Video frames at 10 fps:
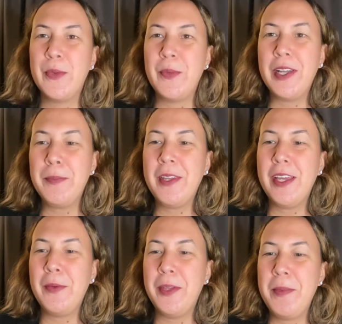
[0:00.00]
Welcome to
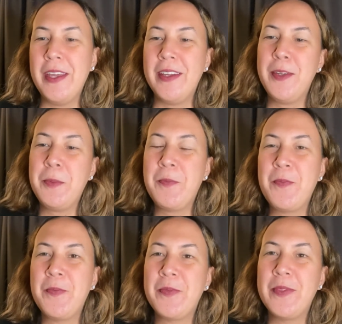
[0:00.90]
I Want to Make.
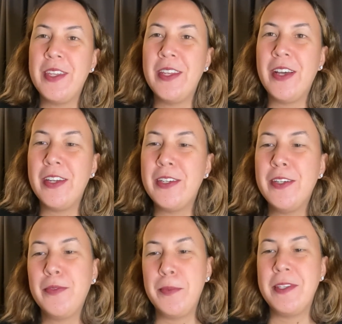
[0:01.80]
In honor
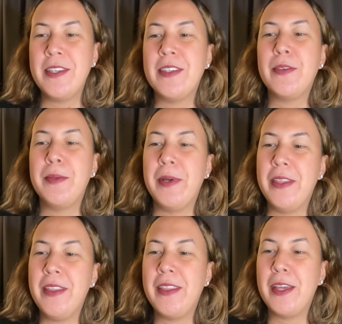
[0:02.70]
of Women's History
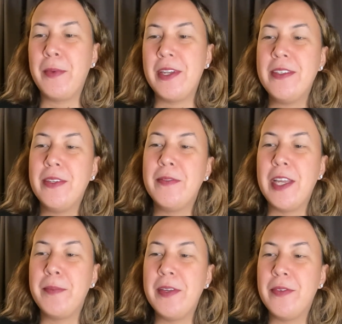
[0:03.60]
Month, I wanted to
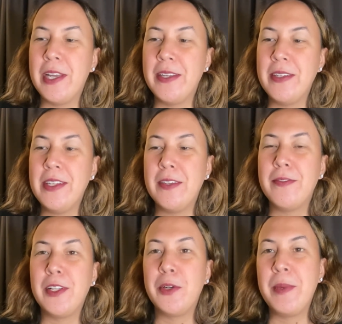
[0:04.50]
invite my friend and
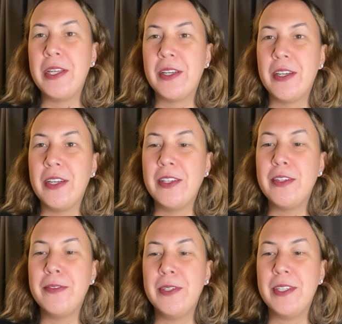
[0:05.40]
fellow maker, Hunter
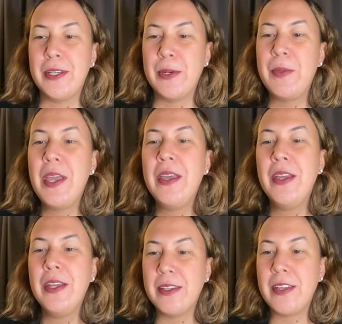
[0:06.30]
Futo,
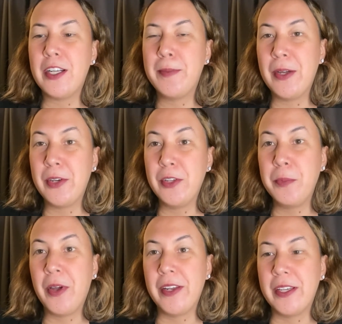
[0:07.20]
to talk about her new
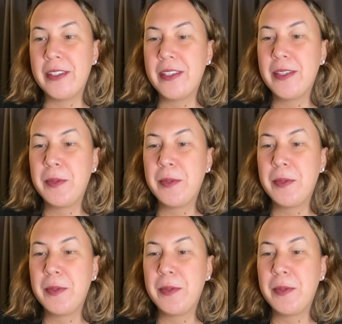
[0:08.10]
product.